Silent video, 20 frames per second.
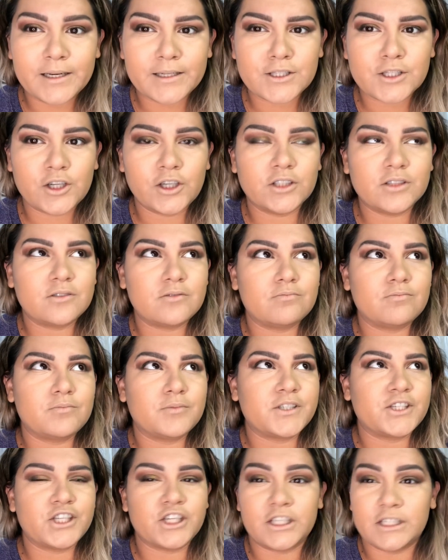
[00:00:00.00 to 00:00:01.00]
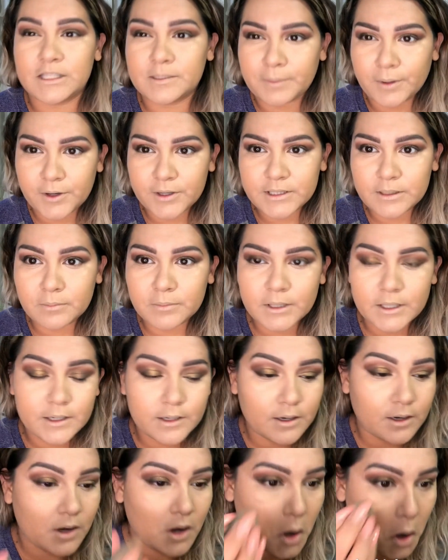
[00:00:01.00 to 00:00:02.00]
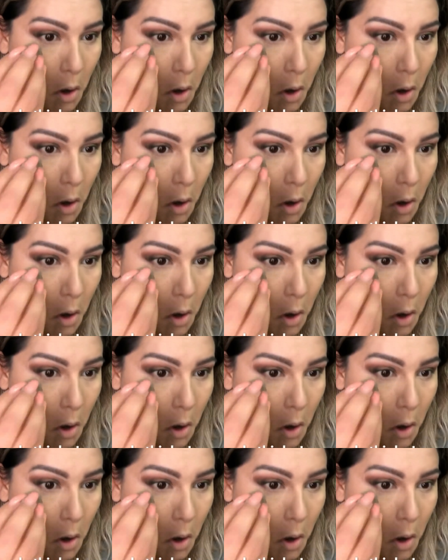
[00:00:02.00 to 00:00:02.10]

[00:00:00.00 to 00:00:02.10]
It's called Chispa or something.